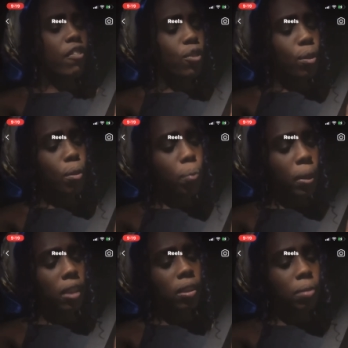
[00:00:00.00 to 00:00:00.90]
If you
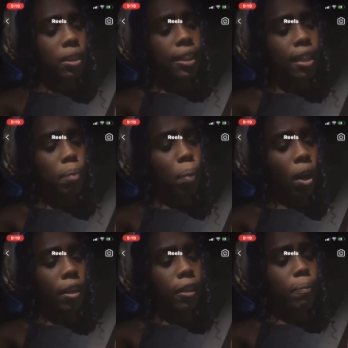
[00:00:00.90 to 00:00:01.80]
went to a Diddy
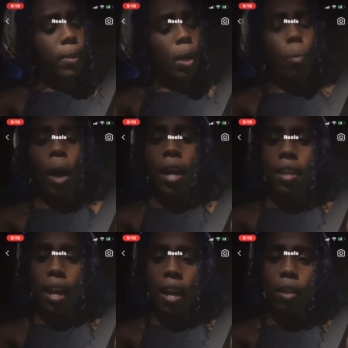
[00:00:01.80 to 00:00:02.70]
party, why
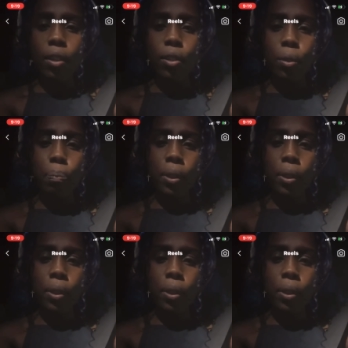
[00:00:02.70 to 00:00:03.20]
the hell are you